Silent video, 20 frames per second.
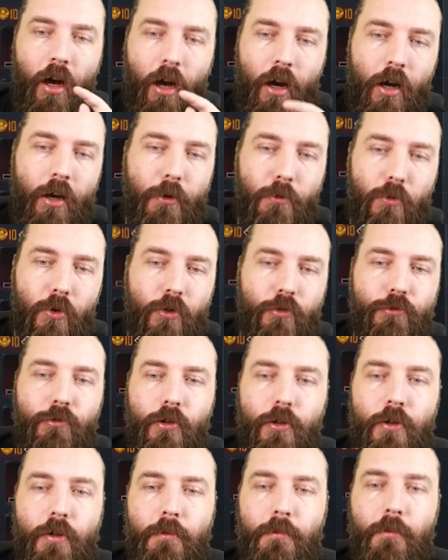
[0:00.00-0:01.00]
I would
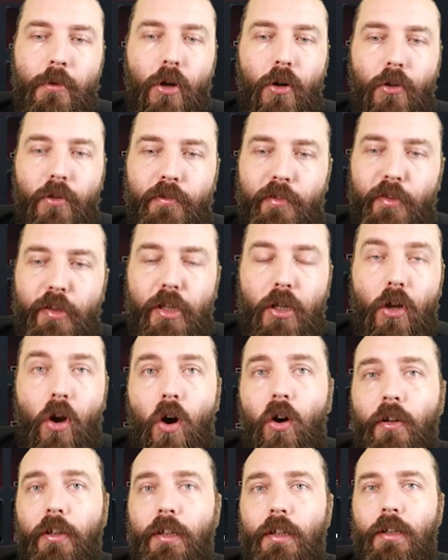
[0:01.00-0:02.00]
run them over the
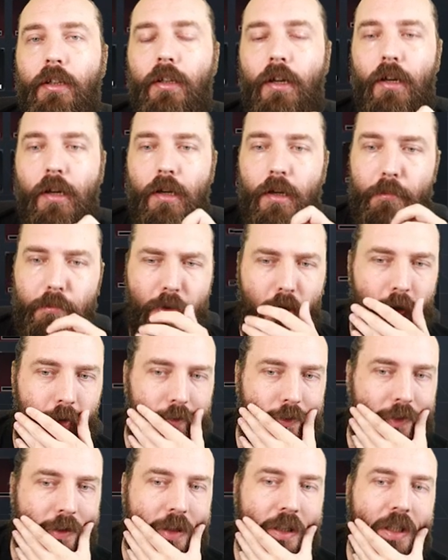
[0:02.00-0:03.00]
Connie uh,
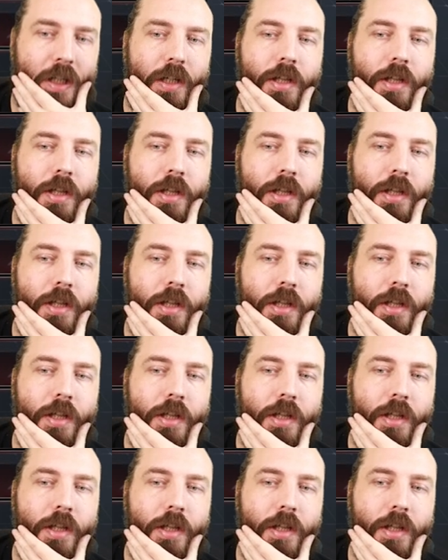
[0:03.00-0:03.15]
personally.